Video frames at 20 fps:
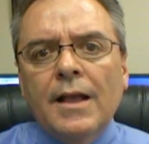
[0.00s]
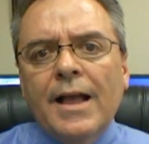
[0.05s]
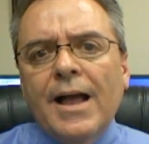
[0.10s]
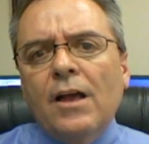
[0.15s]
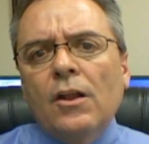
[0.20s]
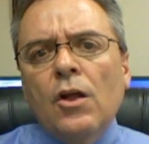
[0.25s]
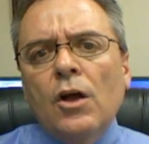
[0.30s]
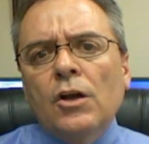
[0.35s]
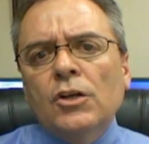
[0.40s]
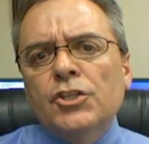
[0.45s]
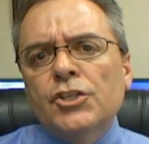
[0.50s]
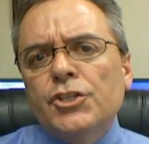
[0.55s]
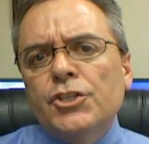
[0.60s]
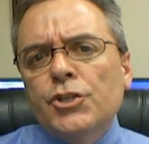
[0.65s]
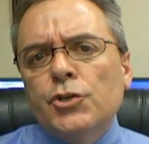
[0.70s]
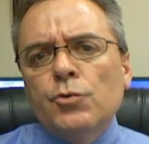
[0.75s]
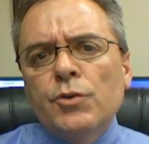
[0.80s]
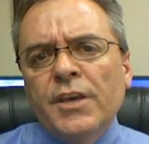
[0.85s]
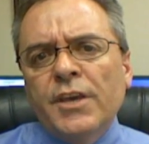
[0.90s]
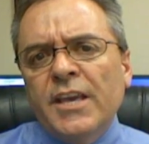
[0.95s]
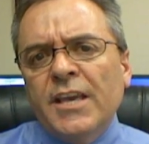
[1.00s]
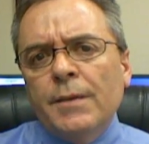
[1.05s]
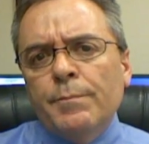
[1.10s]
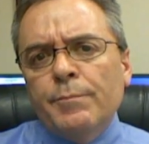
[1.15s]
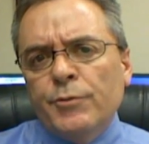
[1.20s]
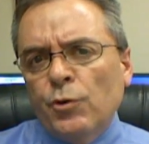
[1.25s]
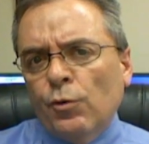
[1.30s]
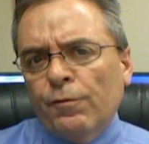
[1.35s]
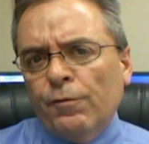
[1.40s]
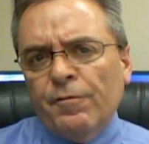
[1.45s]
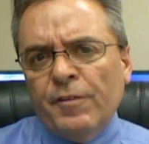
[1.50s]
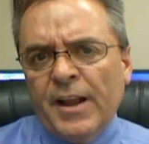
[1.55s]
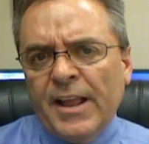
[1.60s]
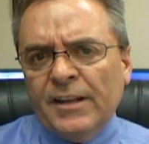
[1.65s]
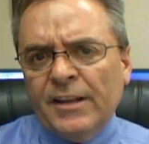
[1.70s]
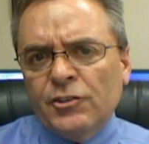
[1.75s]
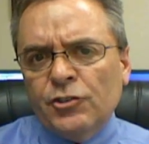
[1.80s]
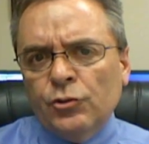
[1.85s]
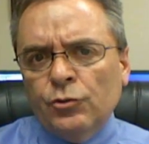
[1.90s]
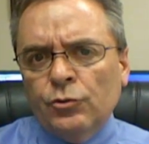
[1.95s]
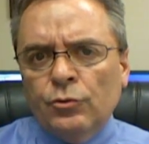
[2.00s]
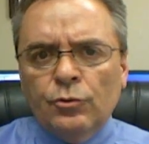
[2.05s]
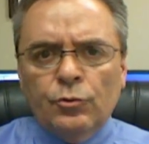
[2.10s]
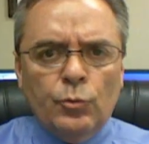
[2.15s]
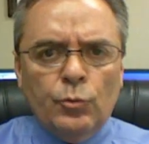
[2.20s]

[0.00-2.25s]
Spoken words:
How long should you keep your financial